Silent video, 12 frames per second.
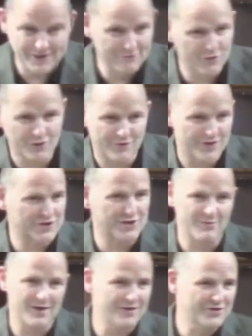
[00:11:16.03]
You wouldn't go into
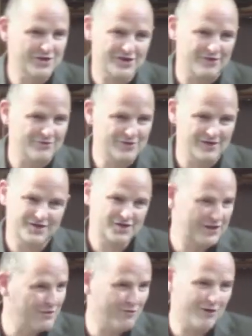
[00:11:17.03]
someone else's house and
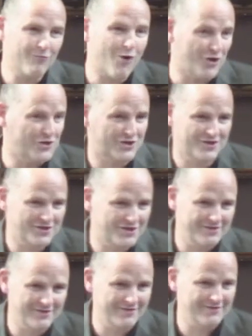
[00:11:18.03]
steal their watch because
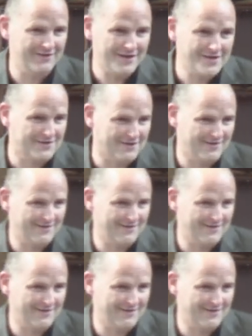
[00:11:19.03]
you liked it